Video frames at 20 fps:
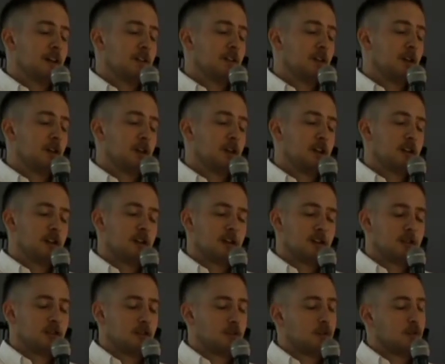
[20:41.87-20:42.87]
So it,
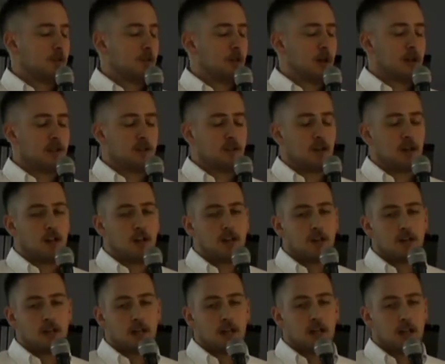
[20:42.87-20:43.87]
it just depends
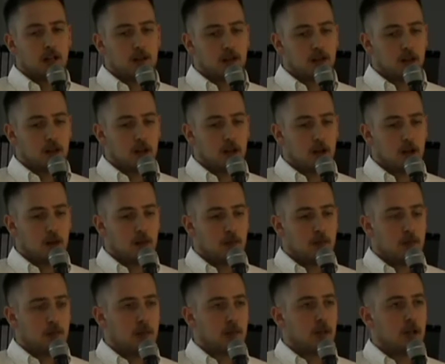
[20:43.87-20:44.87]
on getting to
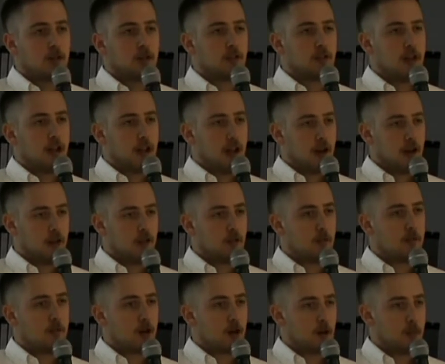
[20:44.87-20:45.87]
them because they have
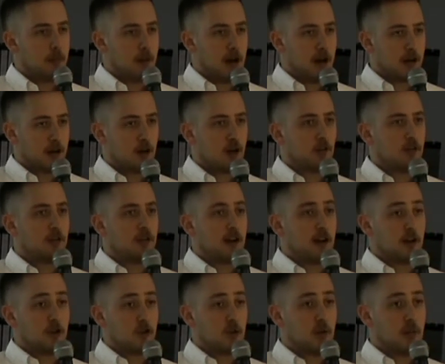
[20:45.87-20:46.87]
a better background of
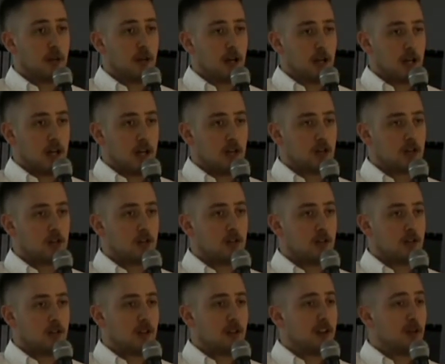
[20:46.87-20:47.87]
actual
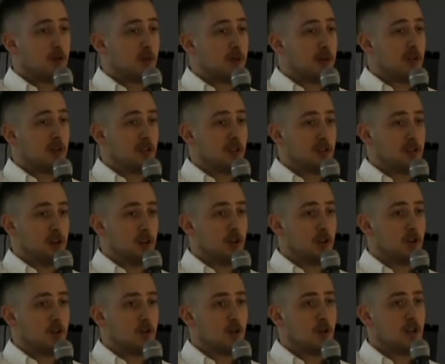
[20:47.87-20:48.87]
medications and they will be able to tell
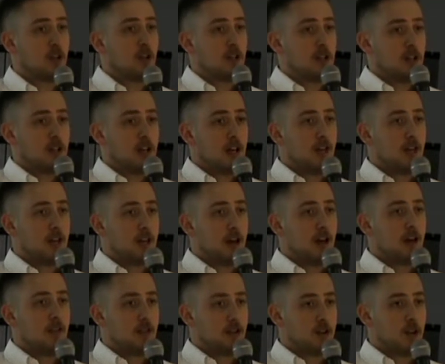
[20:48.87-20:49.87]
you yeah, that
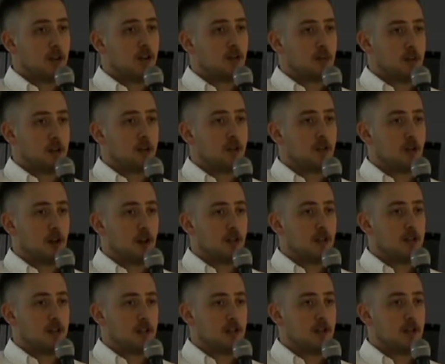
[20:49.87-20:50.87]
advertisement you saw
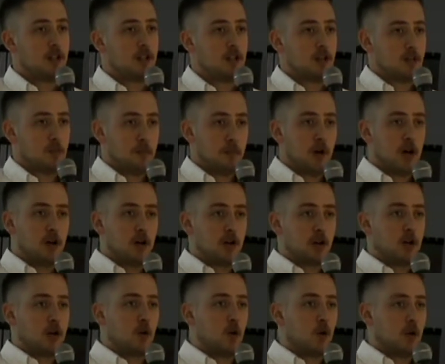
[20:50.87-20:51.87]
on TV is bunk,
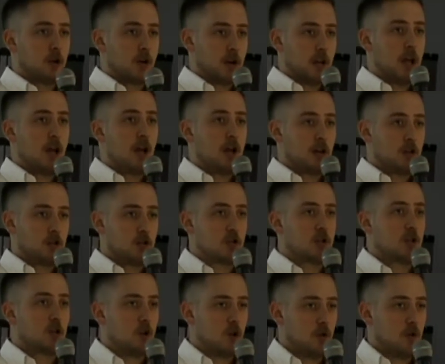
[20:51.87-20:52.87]
or yeah, you
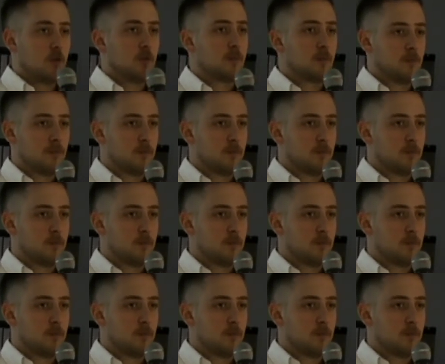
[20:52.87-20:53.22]
should go. There's,